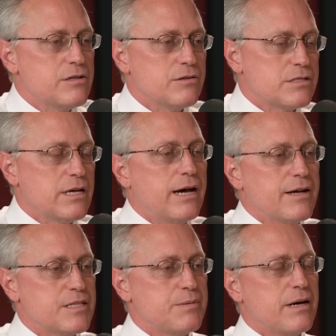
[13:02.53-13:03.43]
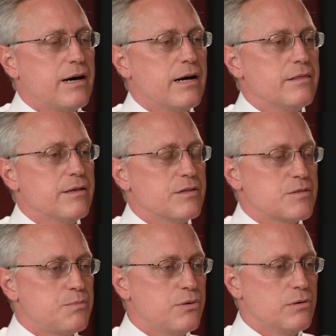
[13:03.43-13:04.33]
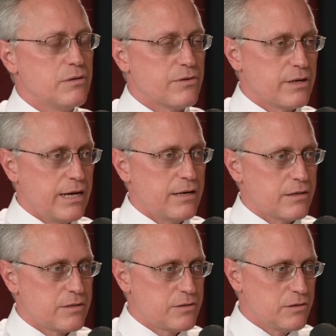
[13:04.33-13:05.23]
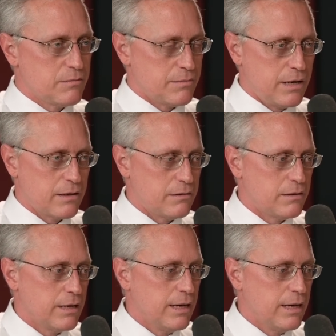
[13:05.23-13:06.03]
no science behind this pool of organic soup model,